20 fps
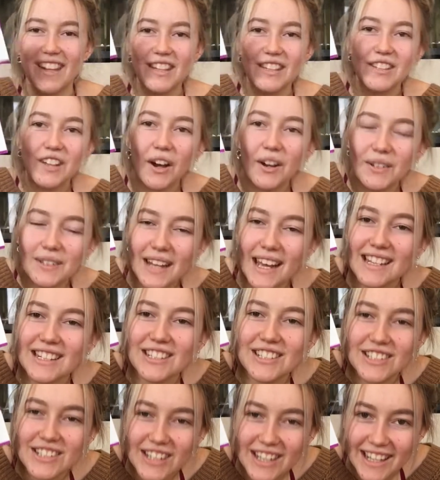Go
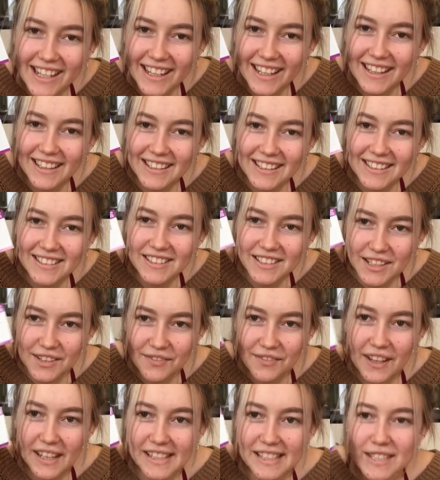next year to the
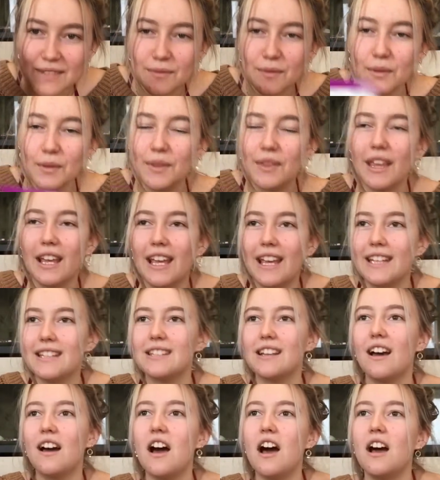Festival
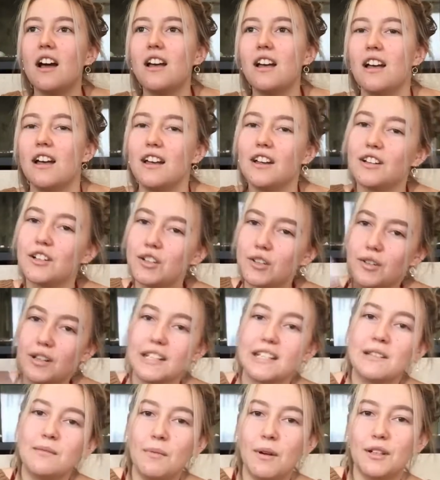Theatre
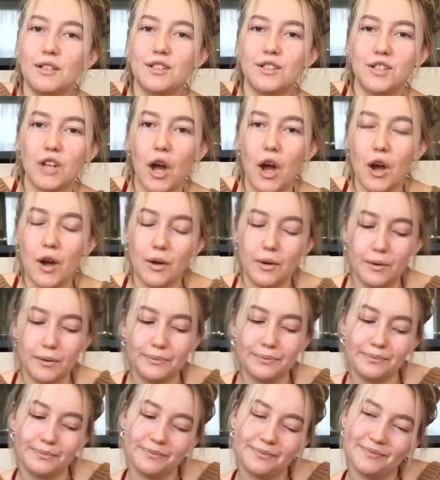Christmas show.
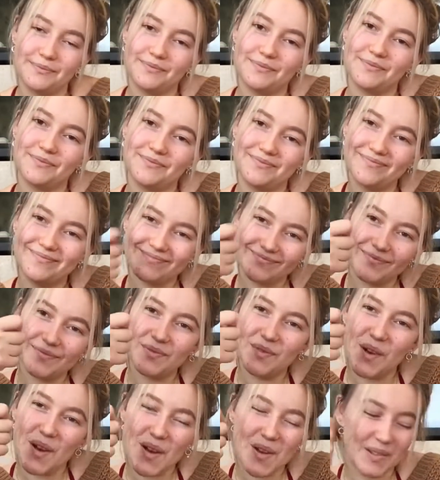
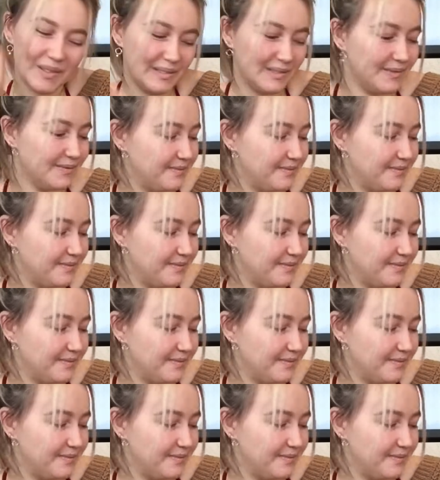Woo!